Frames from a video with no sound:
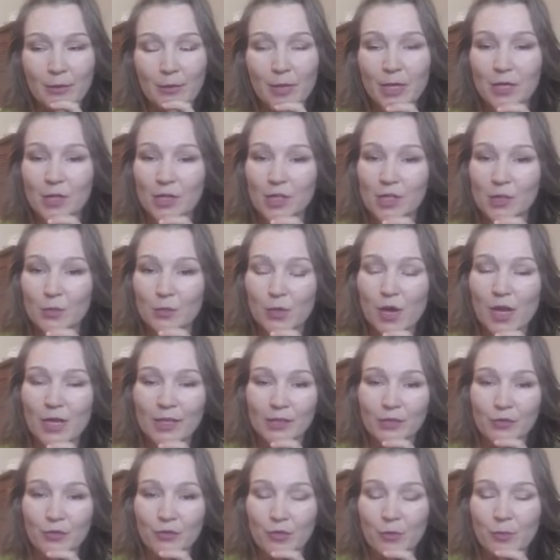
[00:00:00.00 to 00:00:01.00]
about this
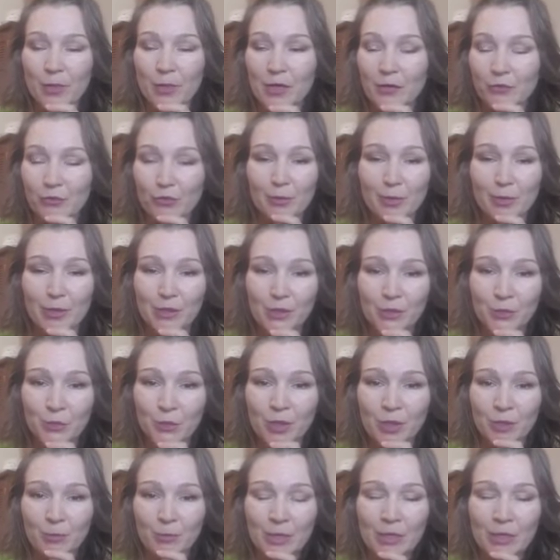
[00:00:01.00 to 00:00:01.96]
product from me for about 20